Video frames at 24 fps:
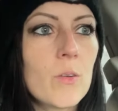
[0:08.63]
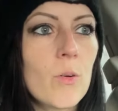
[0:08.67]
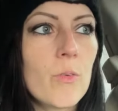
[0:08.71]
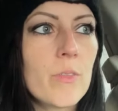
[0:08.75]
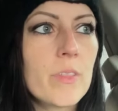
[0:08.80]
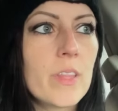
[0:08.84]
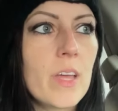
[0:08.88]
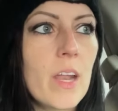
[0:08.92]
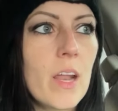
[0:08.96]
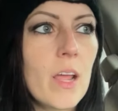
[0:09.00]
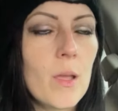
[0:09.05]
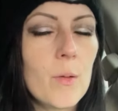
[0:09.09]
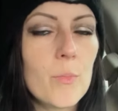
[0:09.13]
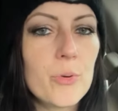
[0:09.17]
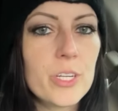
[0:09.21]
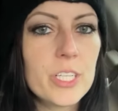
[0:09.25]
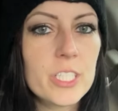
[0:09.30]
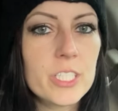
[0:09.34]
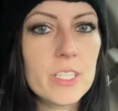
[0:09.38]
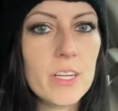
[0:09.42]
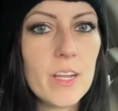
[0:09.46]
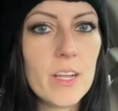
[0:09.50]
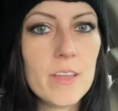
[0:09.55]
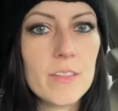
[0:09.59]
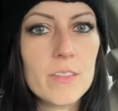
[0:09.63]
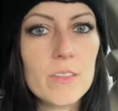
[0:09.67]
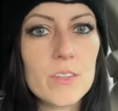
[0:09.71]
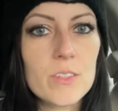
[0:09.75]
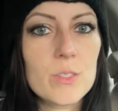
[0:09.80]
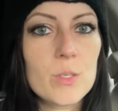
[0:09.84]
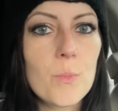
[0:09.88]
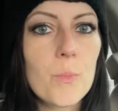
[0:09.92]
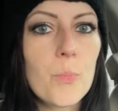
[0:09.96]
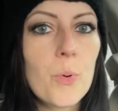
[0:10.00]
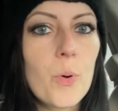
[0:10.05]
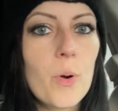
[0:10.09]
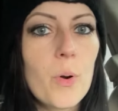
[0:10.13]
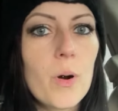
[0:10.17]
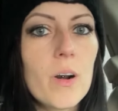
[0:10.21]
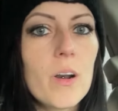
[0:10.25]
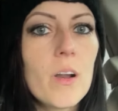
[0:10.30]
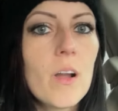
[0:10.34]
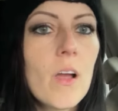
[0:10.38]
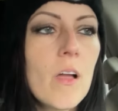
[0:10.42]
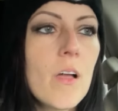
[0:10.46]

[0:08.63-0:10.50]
know that I appreciate their support